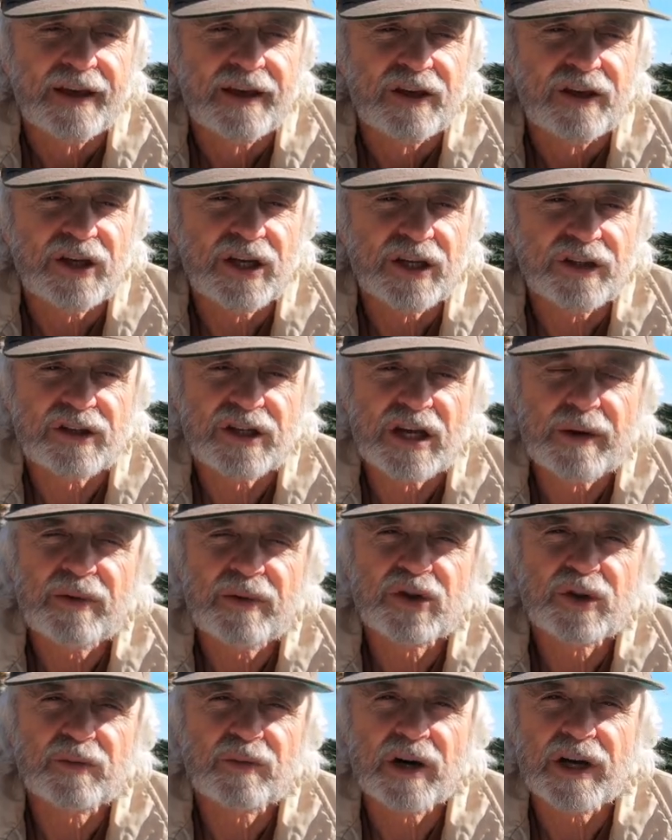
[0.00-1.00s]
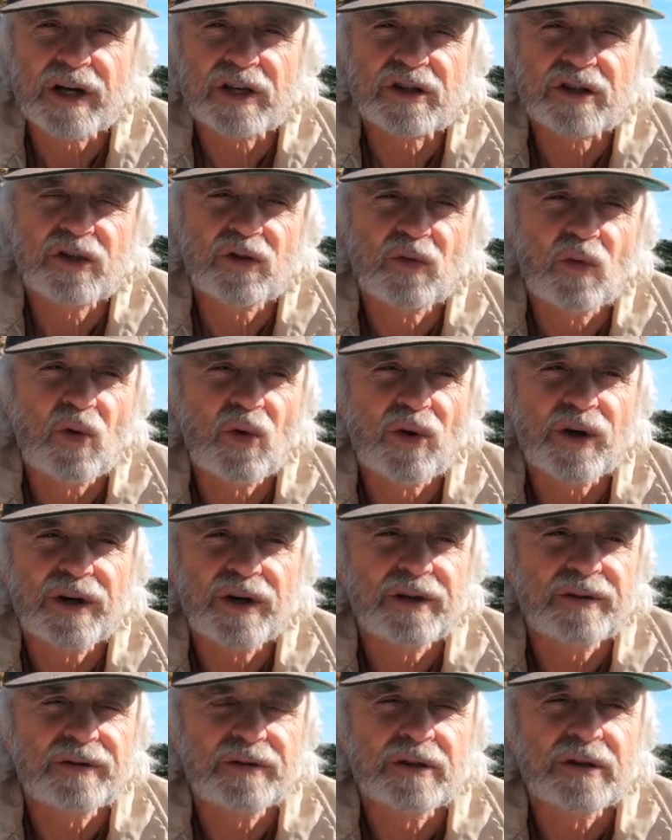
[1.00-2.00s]
You get the temperature breaks in the
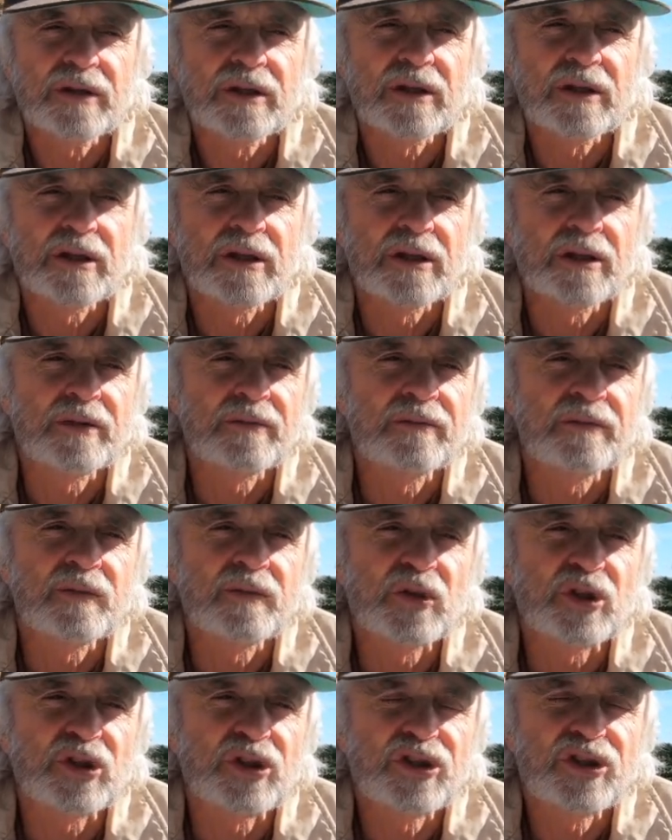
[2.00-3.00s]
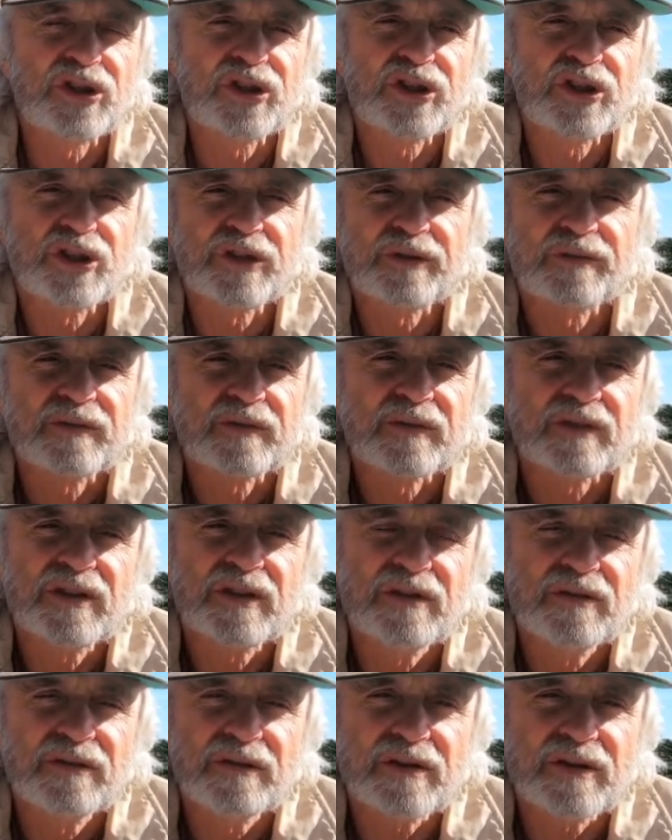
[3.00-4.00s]
water, which
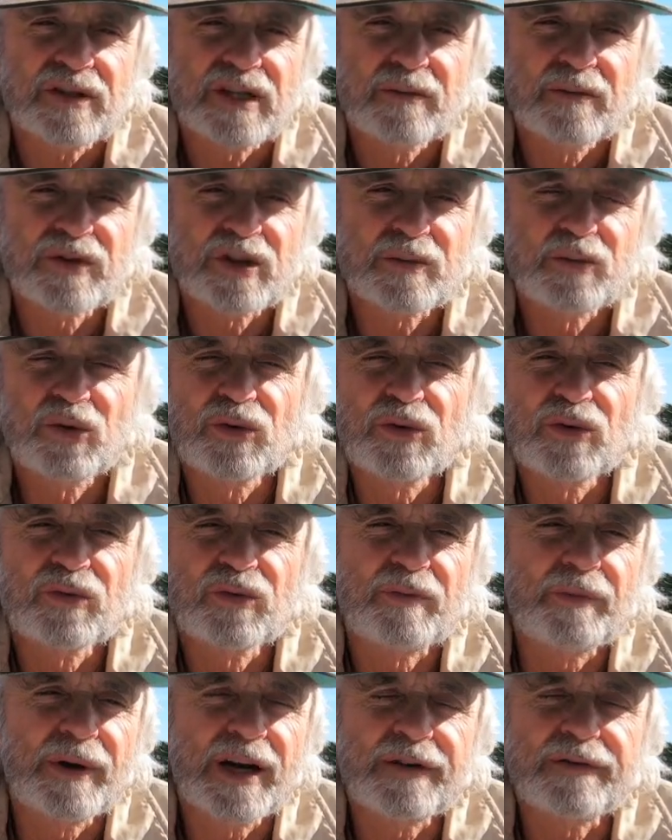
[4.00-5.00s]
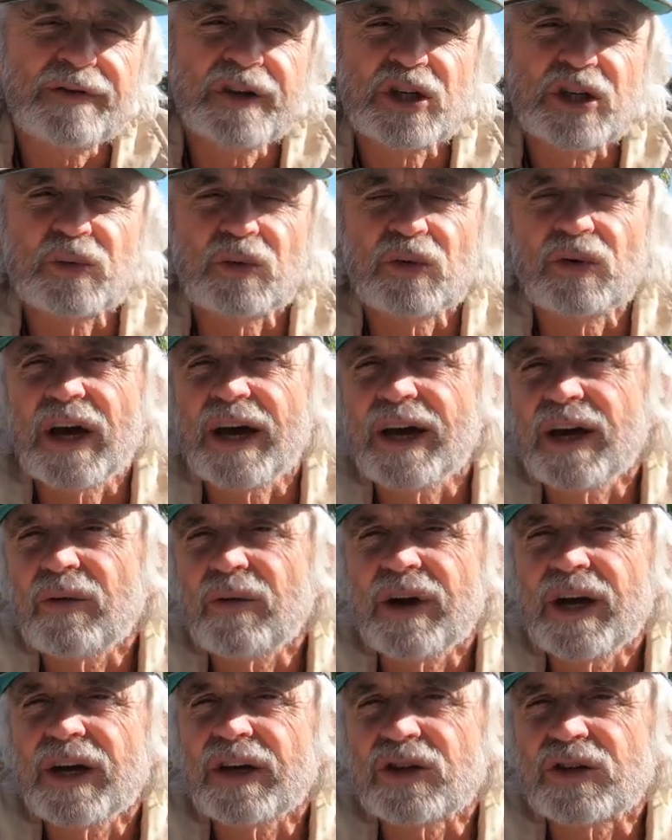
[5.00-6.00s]
some small bait fish will hang
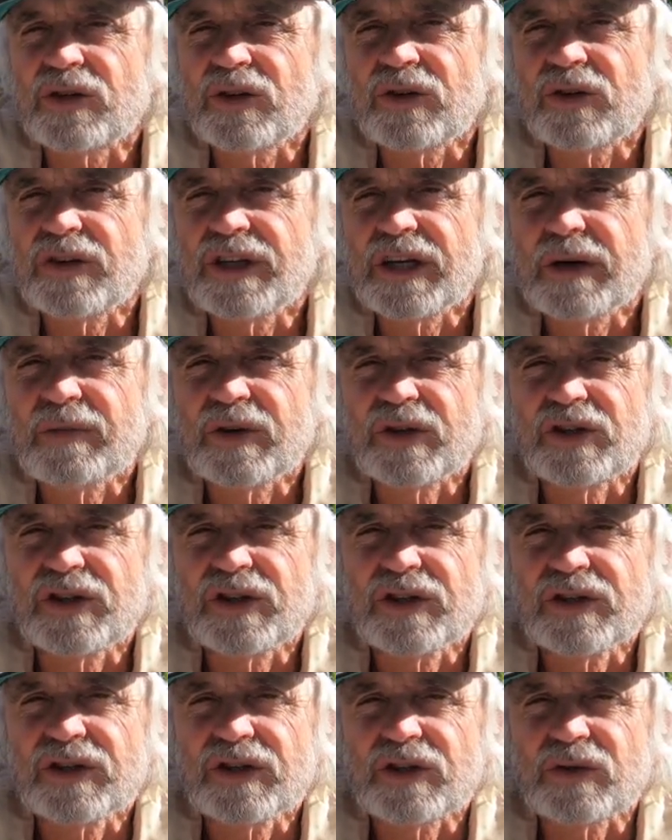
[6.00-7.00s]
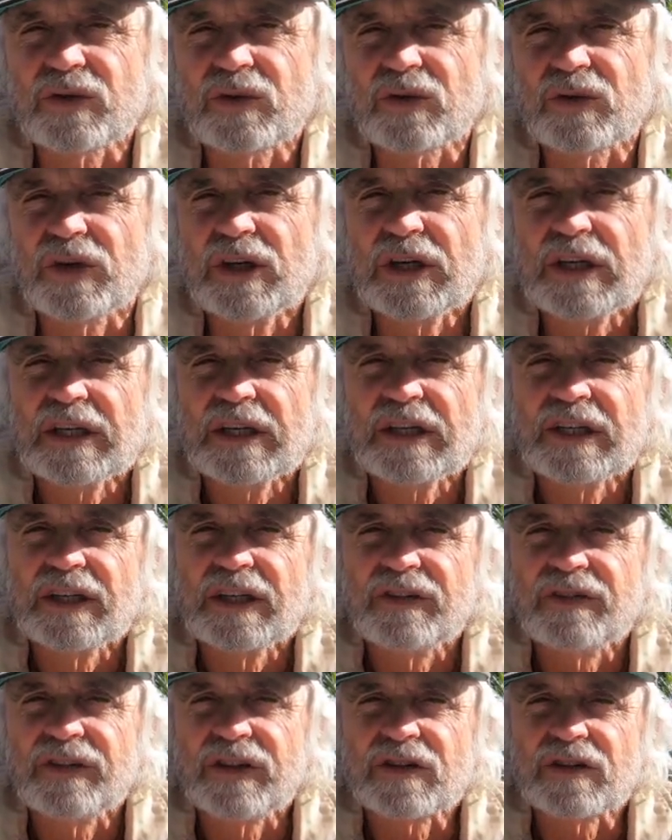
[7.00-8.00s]
around at certain temperatures, or
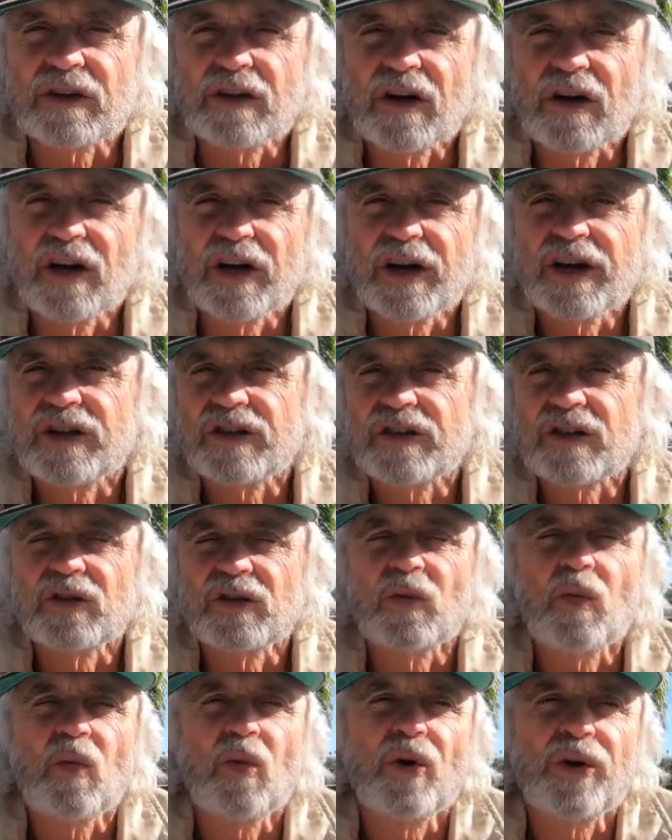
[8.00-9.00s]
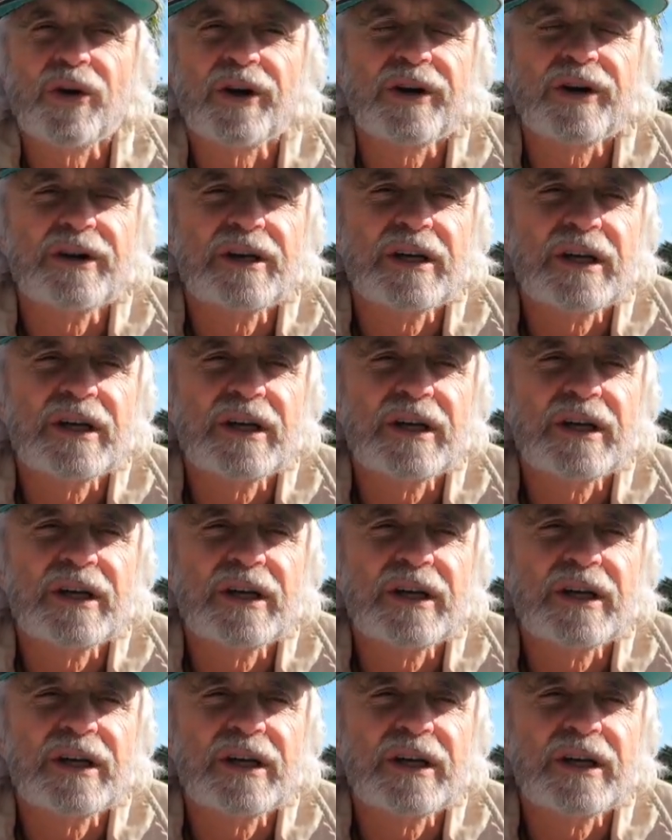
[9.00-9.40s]
there's lines in the water.